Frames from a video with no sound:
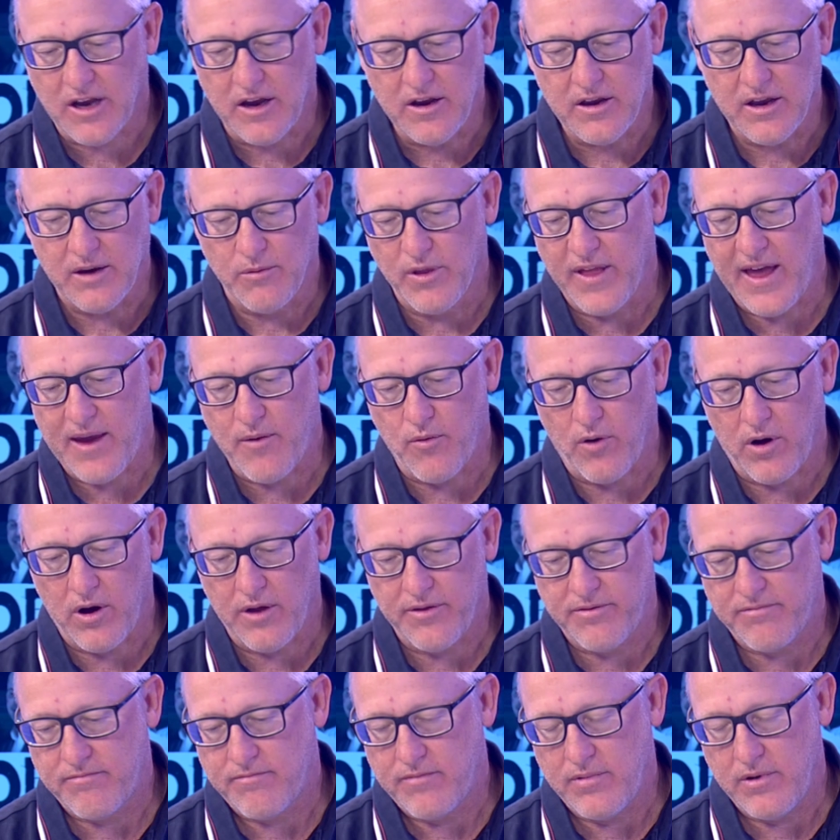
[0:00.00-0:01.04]
so.
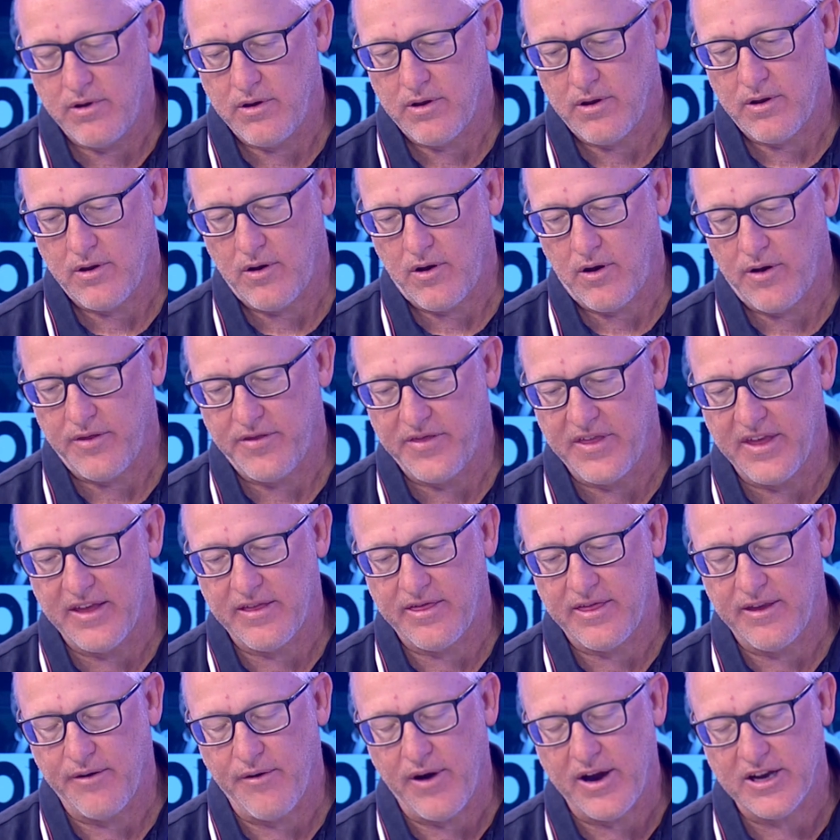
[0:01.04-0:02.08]
Yeah,
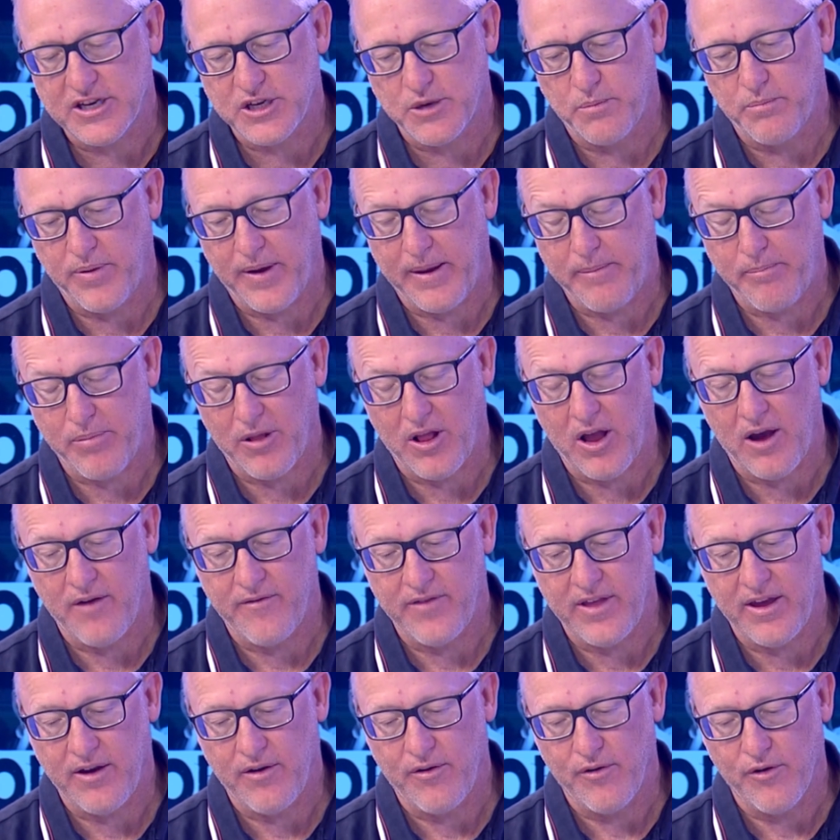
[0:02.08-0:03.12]
there are some people
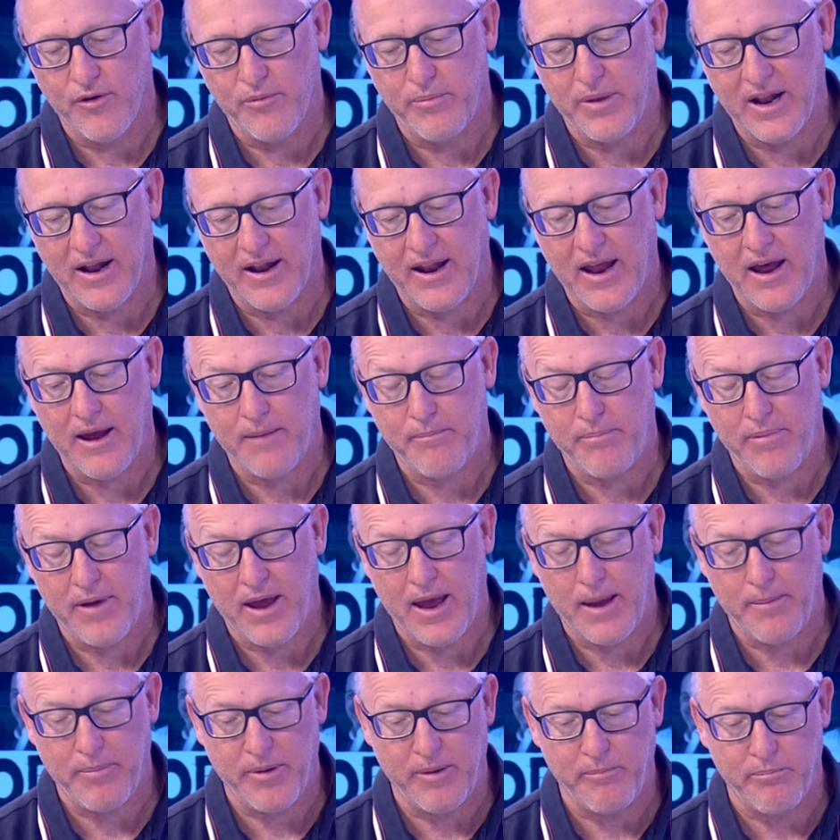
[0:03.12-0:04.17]
over there who are a bit
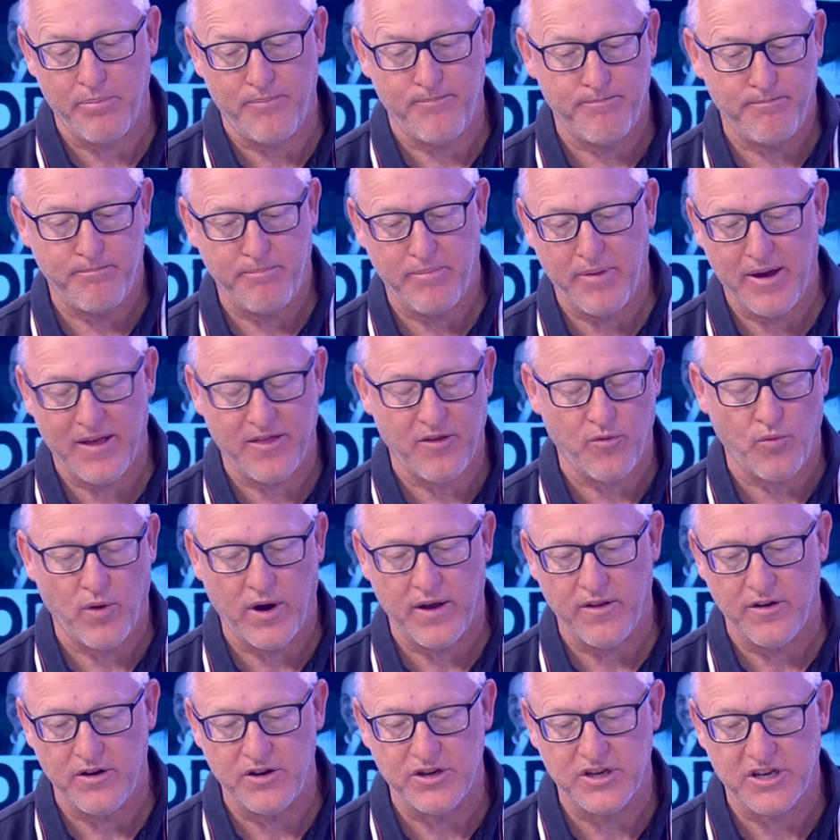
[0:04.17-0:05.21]
unhappy about the
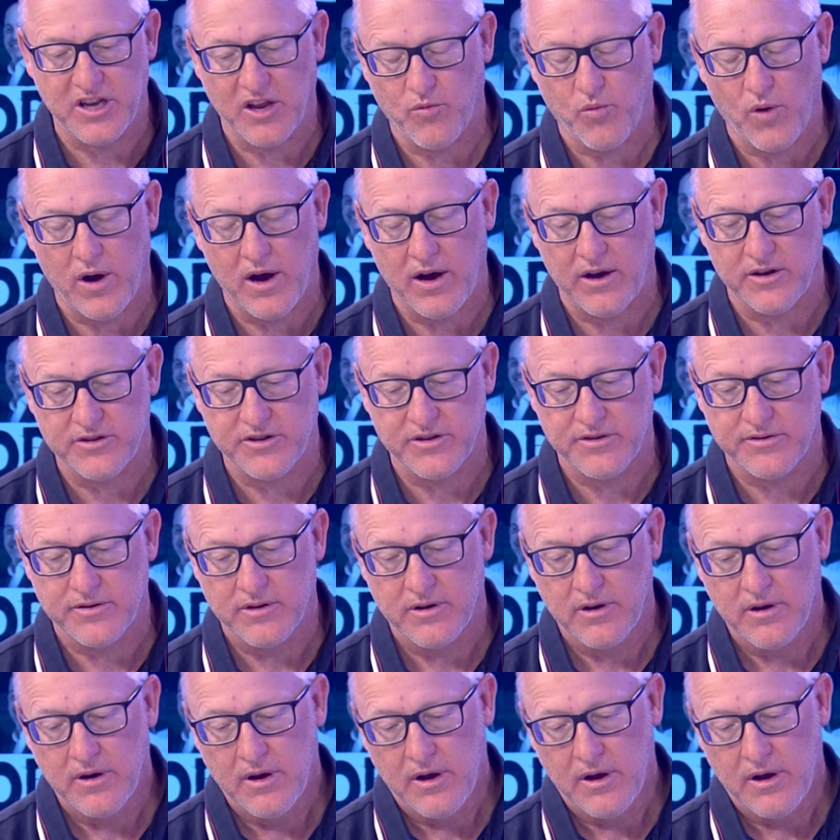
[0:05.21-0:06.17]
way the New South Wales